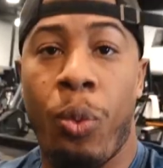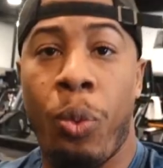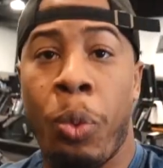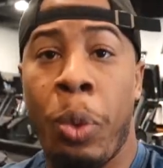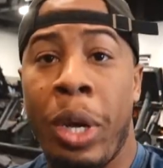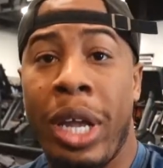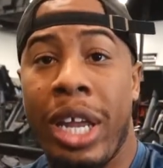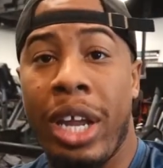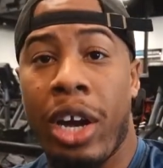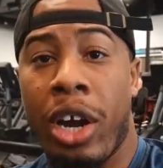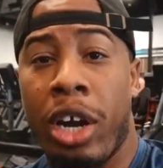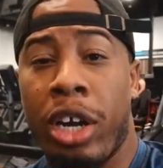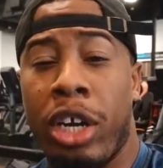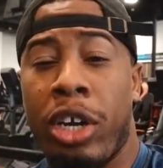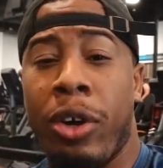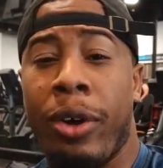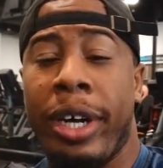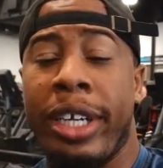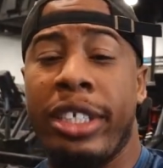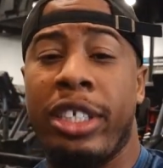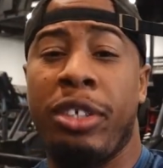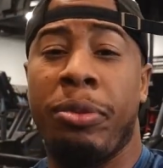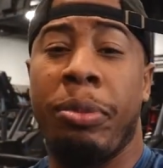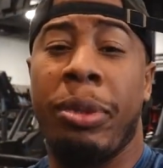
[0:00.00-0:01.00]
We are
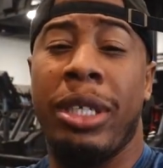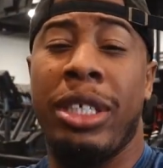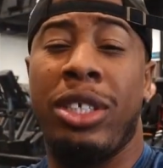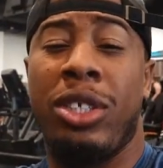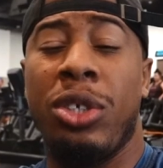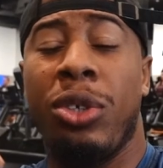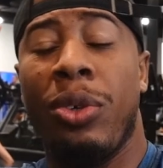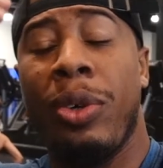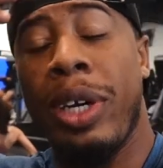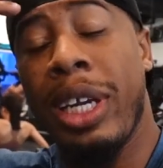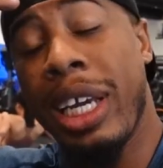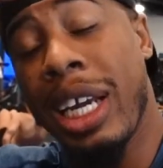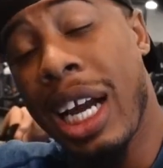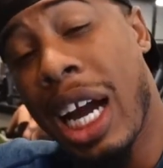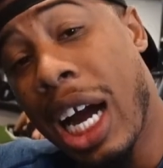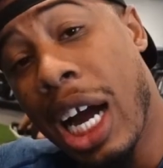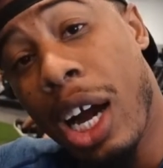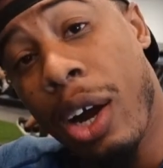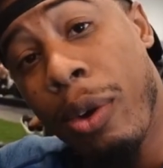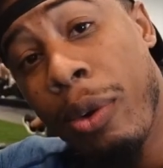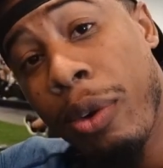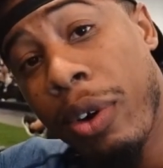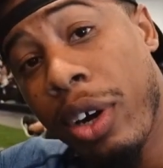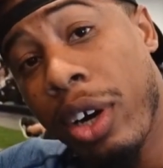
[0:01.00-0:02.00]
going to be doing
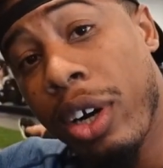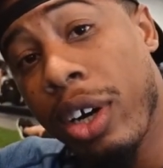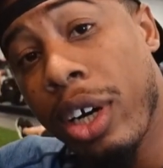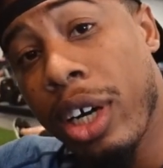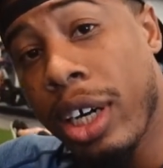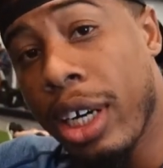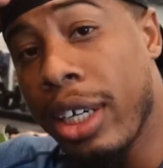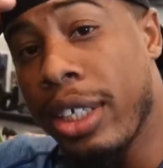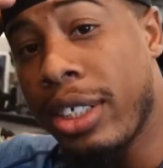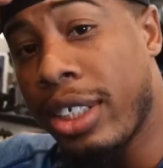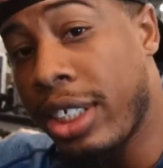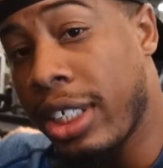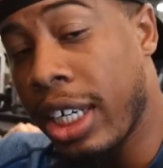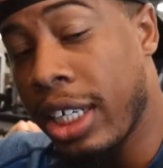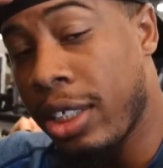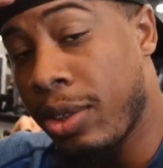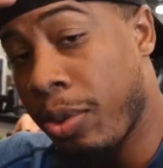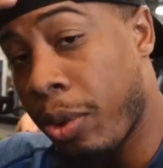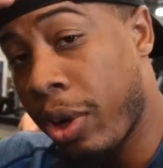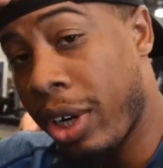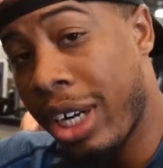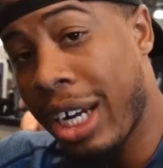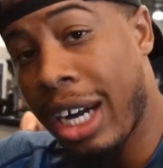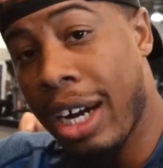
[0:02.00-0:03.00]
our chest
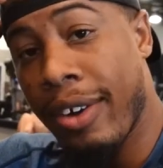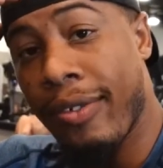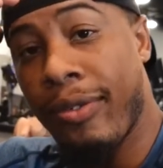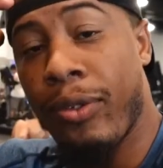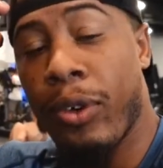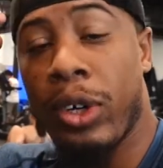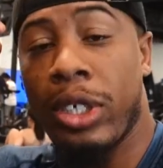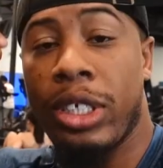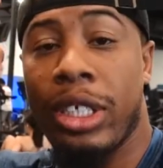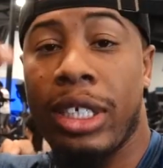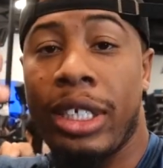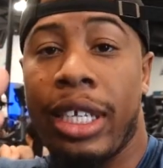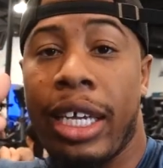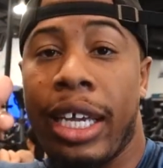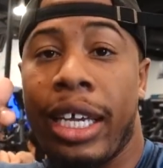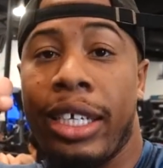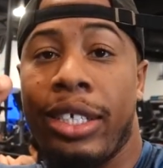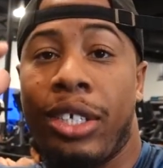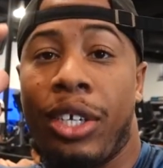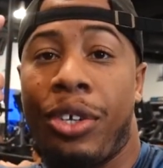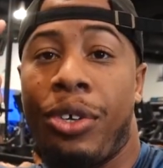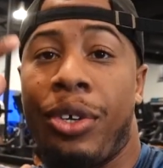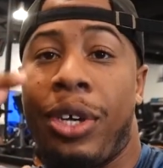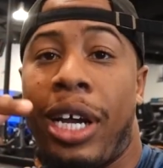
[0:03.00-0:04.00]
workout for today.
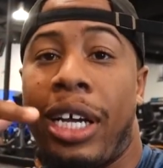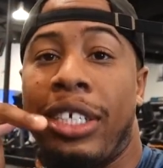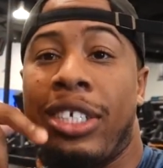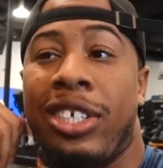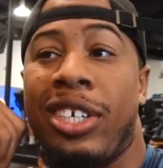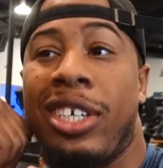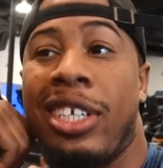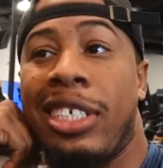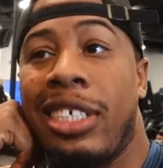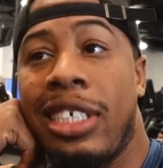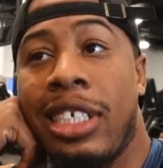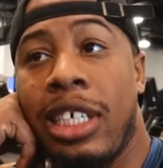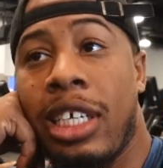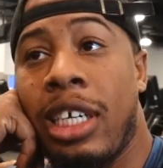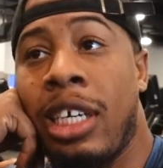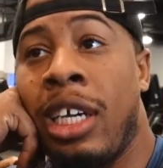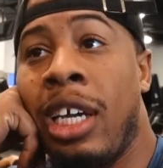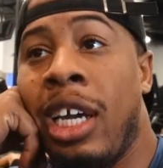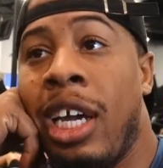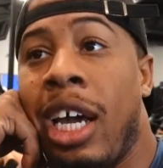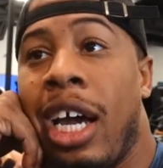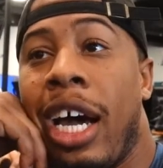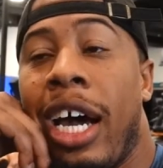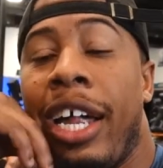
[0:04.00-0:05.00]
So you guys are going to see
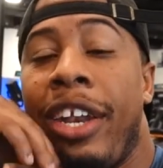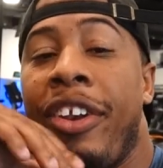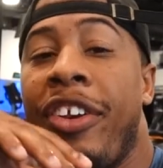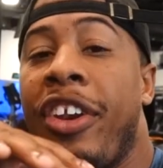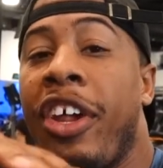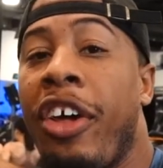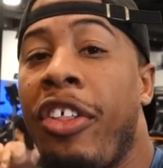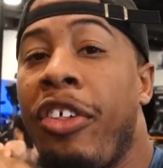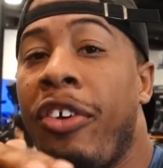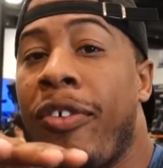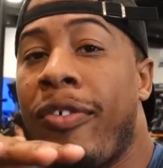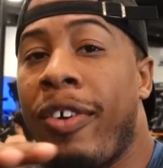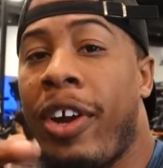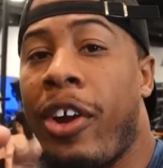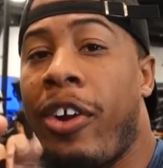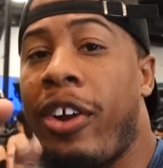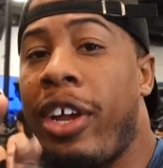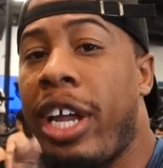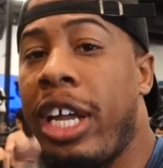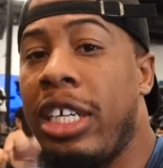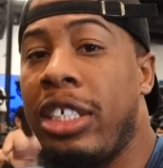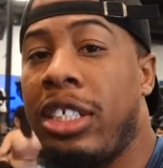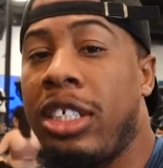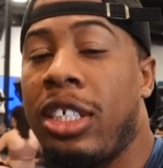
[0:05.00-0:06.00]
another
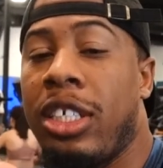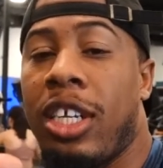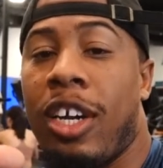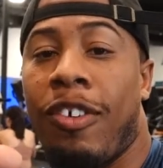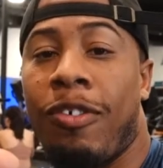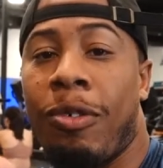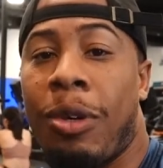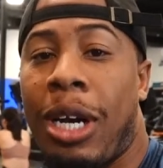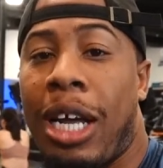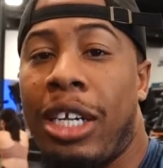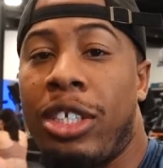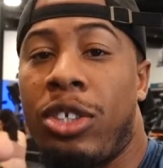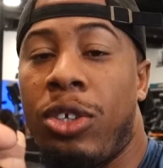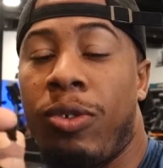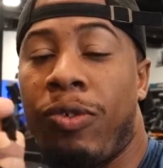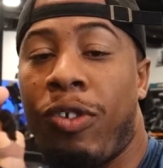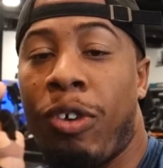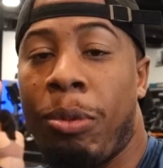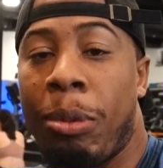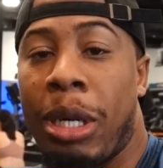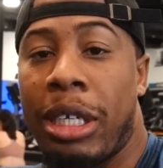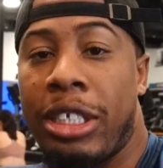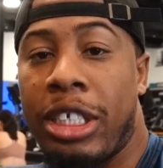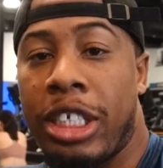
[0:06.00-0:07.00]
variation of what I do
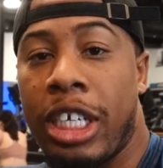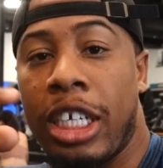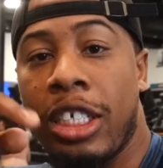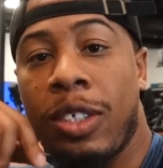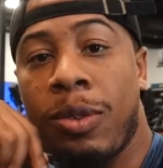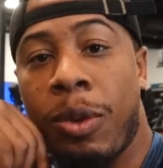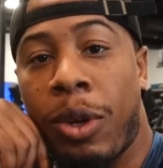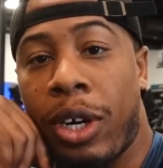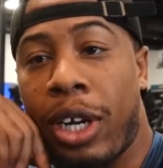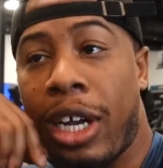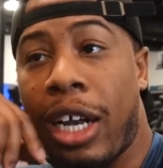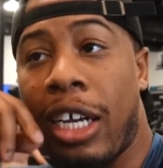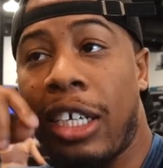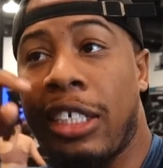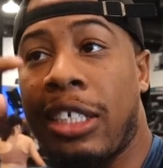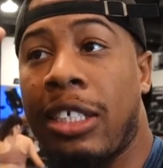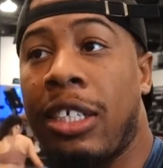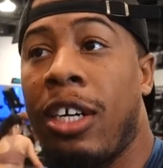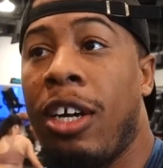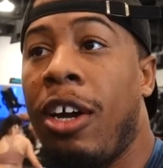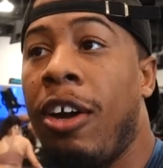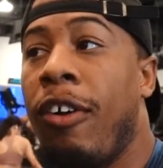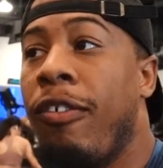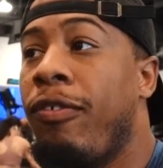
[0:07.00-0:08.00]
for my chest workouts
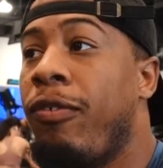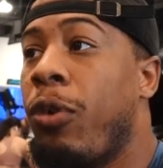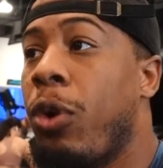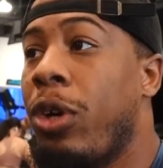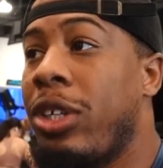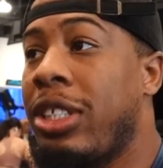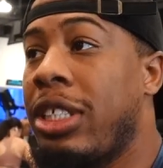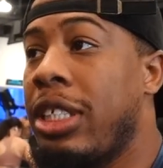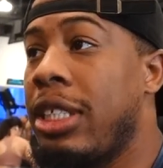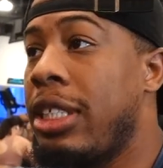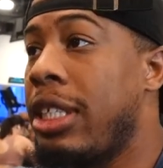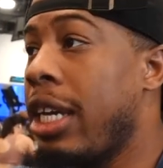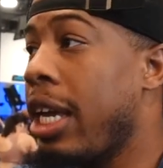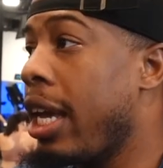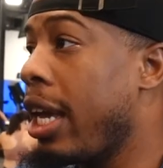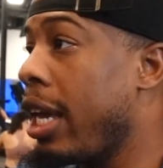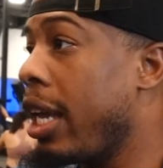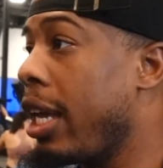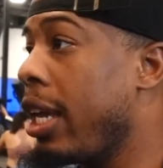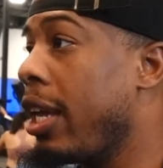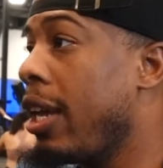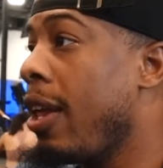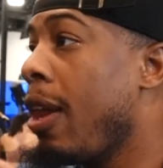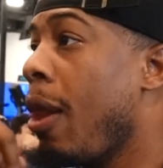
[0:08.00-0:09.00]
for
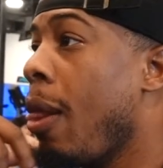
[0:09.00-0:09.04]
today.